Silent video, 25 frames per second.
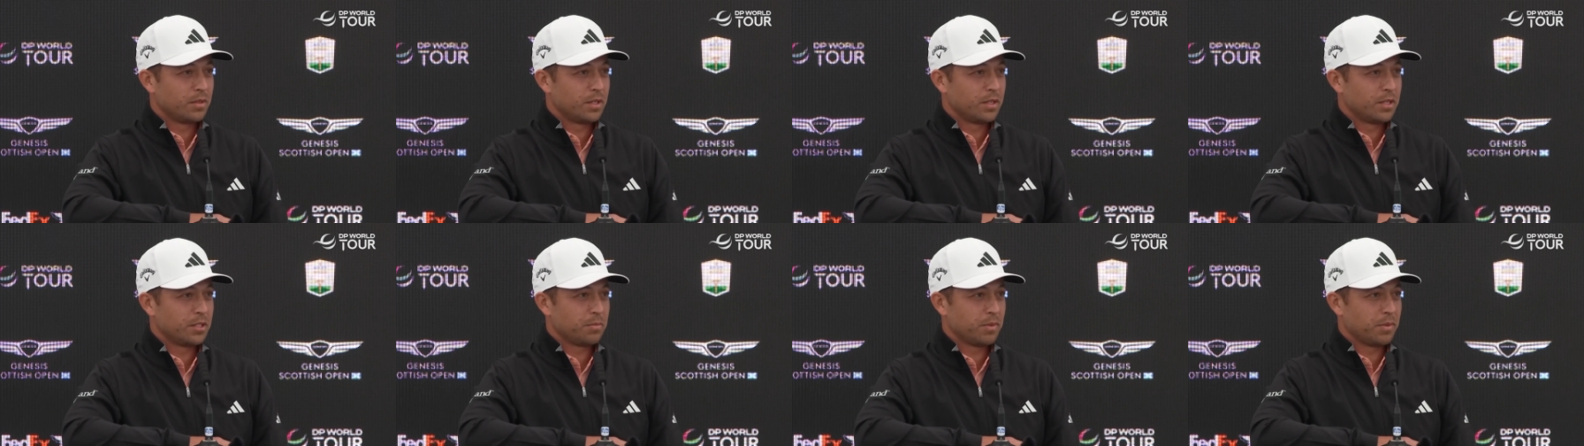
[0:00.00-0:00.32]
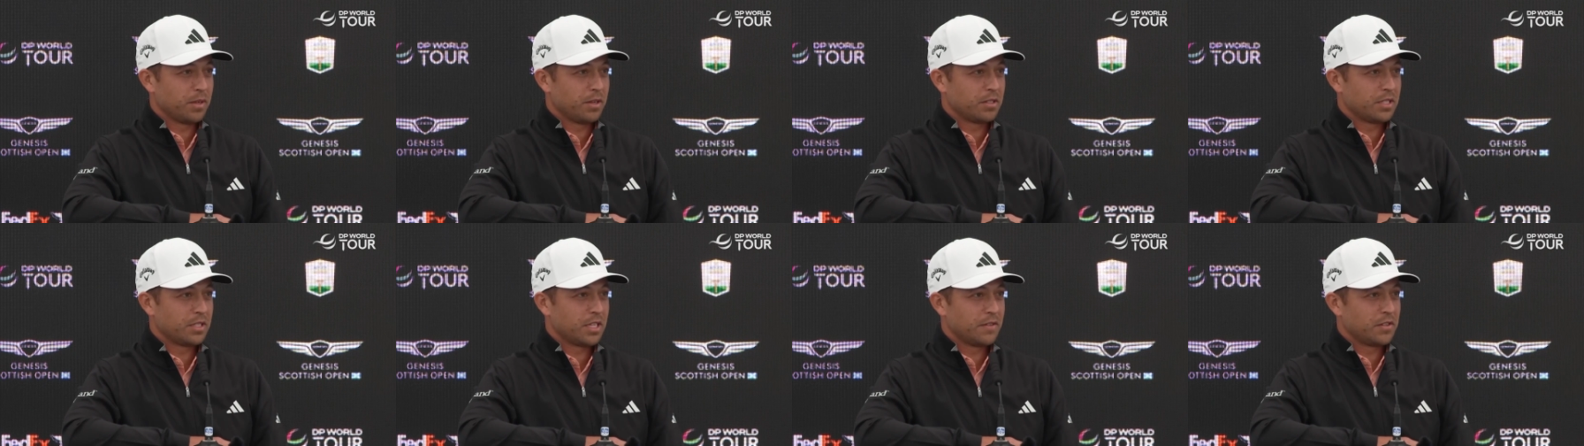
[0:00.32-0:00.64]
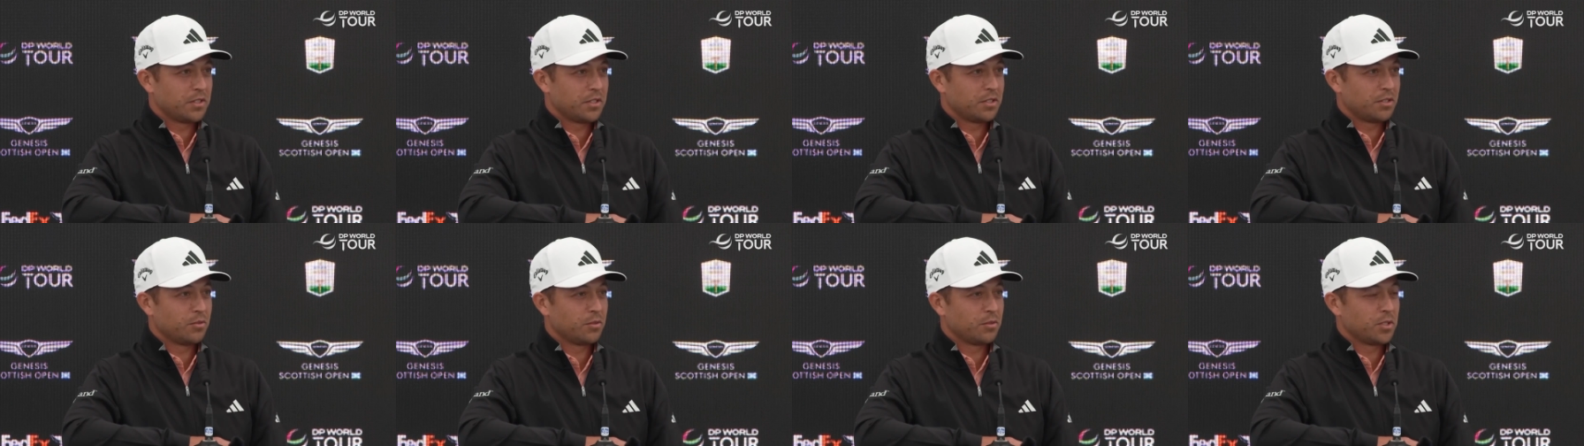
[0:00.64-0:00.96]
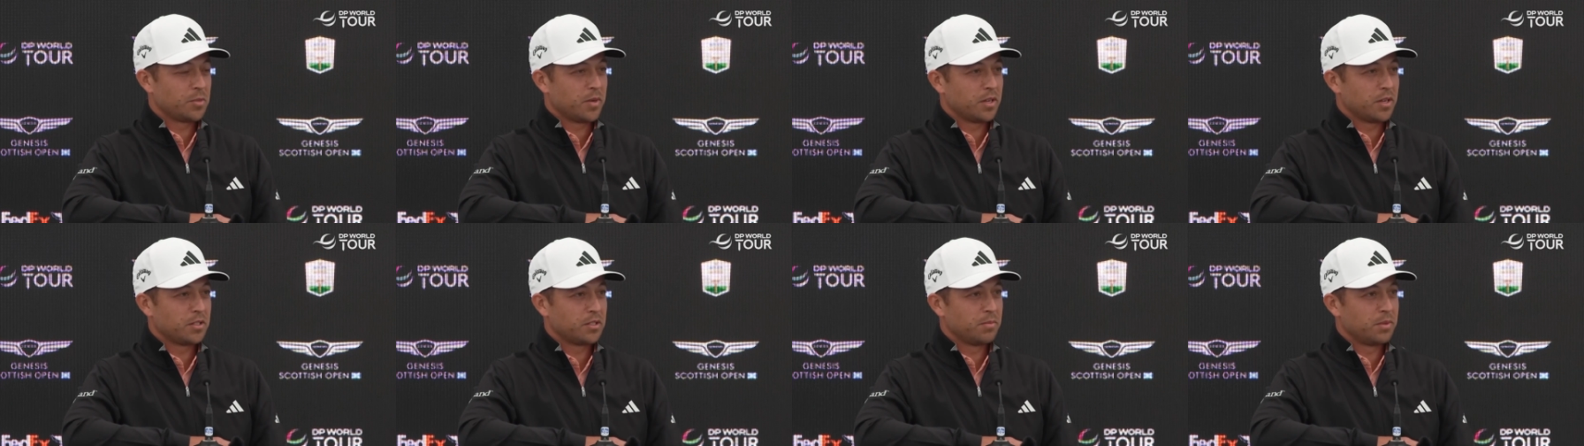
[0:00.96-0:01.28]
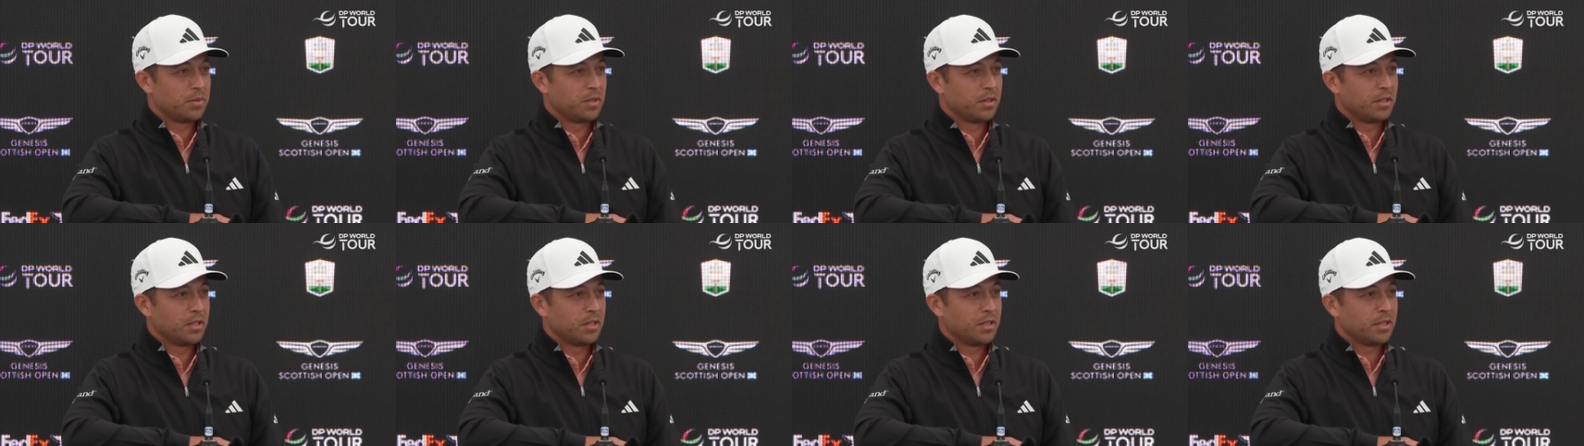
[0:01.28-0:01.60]
us players have a certain
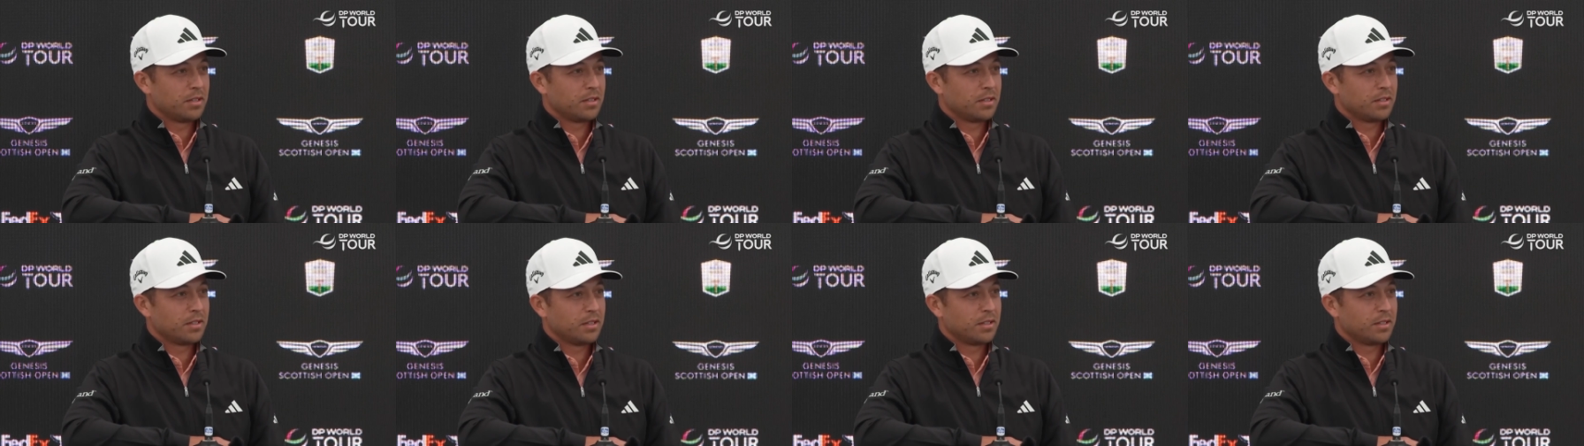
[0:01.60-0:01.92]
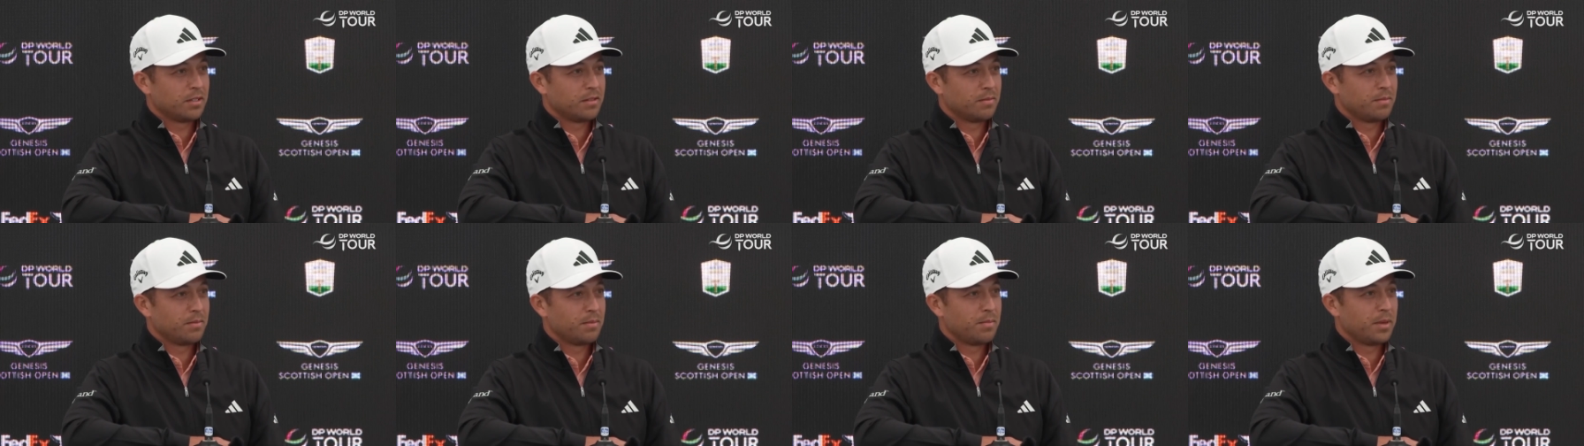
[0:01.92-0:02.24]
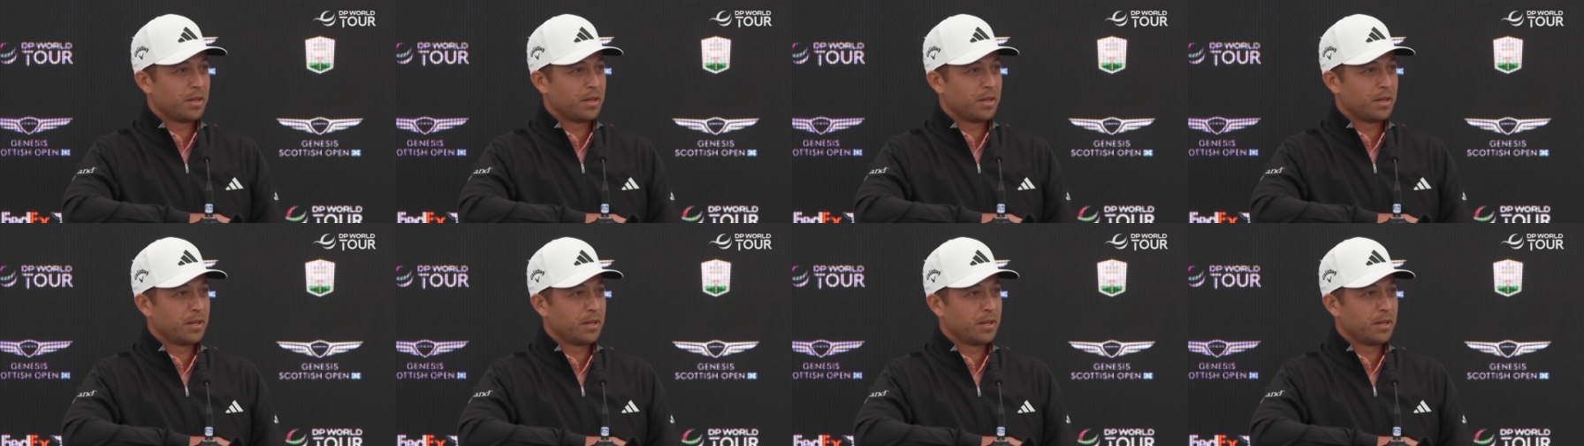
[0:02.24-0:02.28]
responsibility, um,